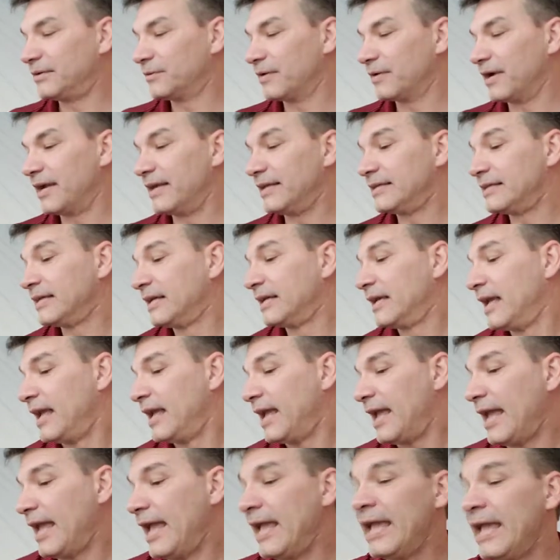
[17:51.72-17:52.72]
right.
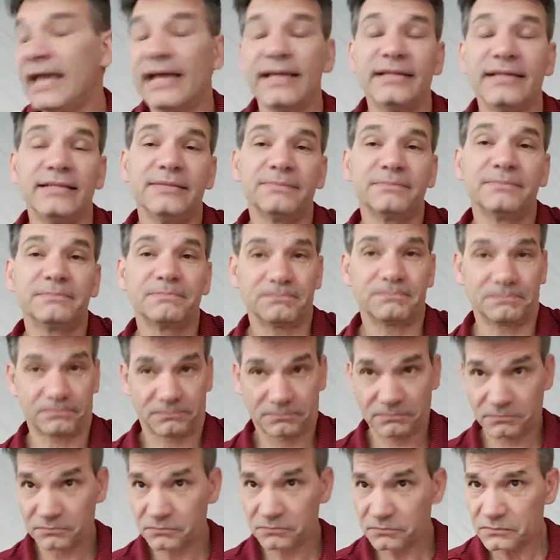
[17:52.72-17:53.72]
And
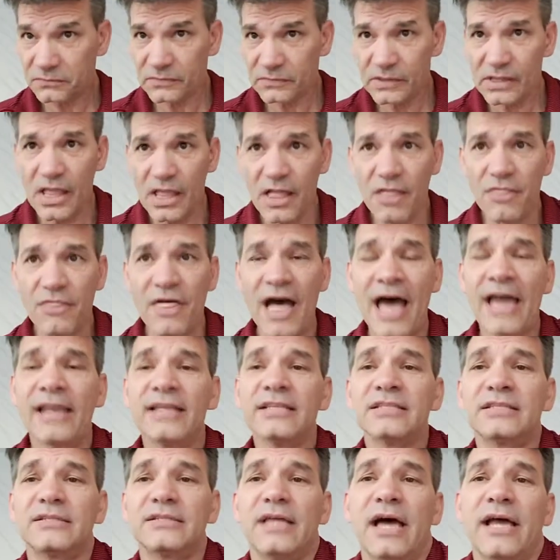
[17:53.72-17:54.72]
that
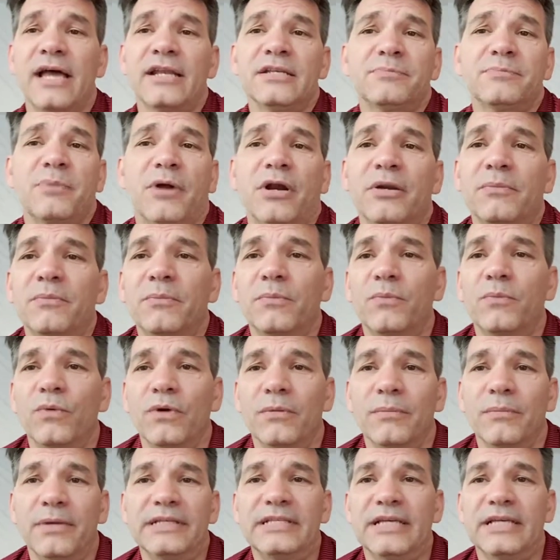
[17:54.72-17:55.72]
is part of what
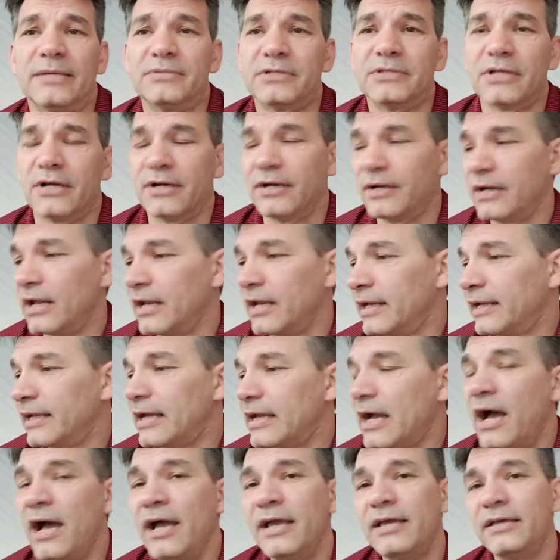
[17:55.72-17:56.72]
my tips are. Like
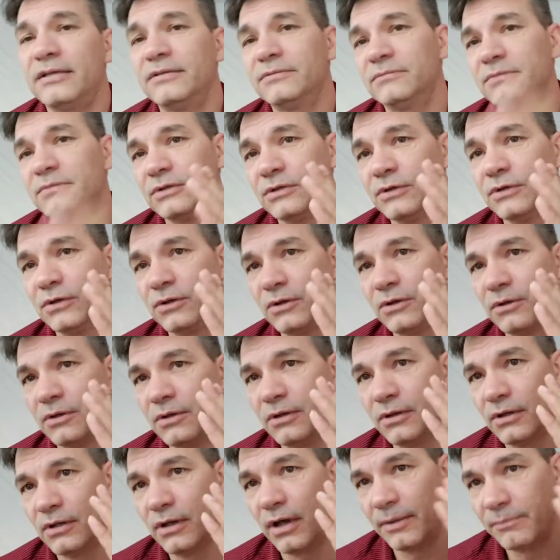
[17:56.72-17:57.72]

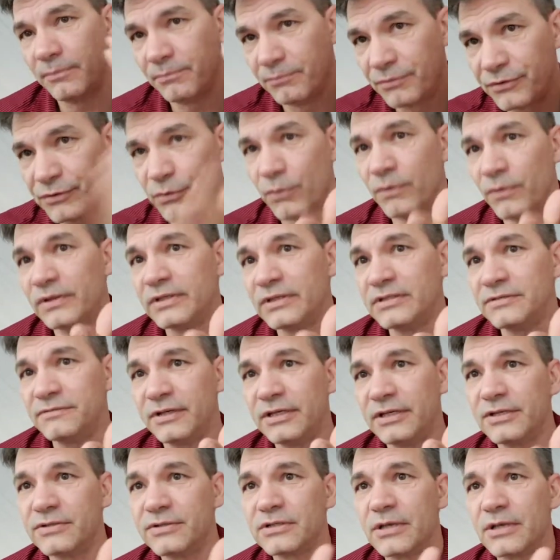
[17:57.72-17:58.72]
I'm throwing these
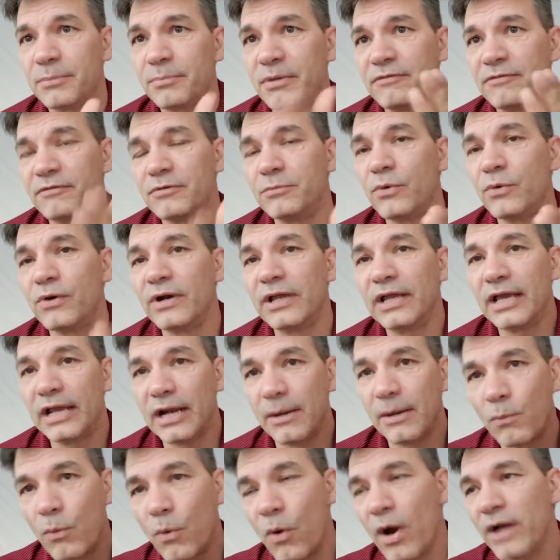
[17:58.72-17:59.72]
videos up every morning and
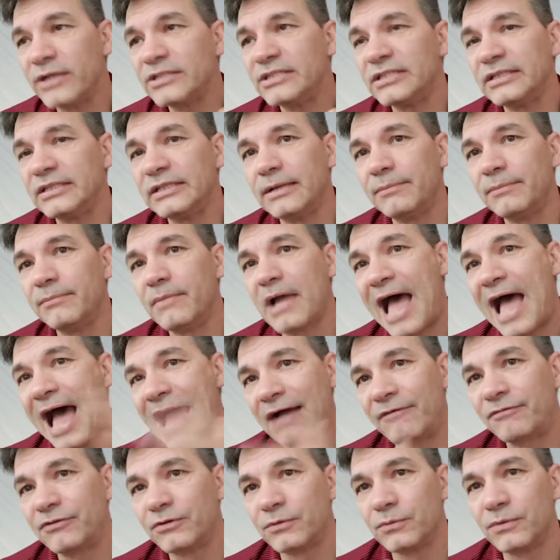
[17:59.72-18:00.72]
I'm watching them
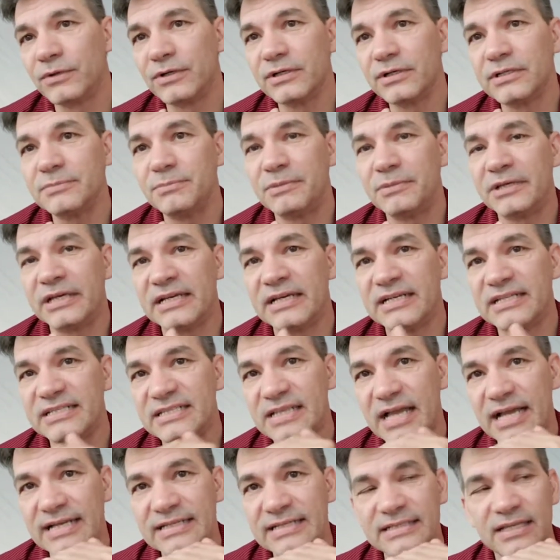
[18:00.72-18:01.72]
afterwards
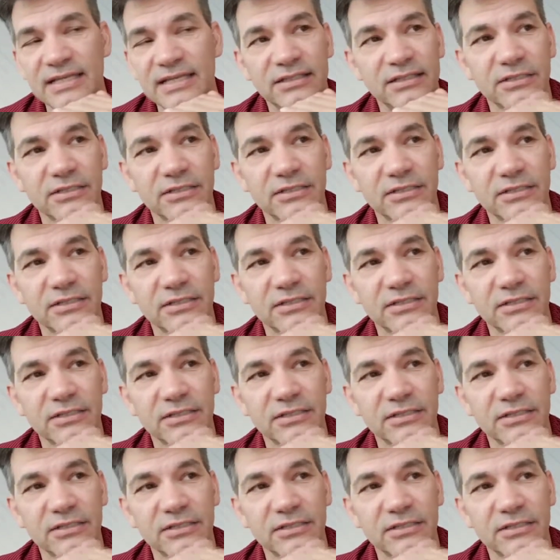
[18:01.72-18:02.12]
because I said, you know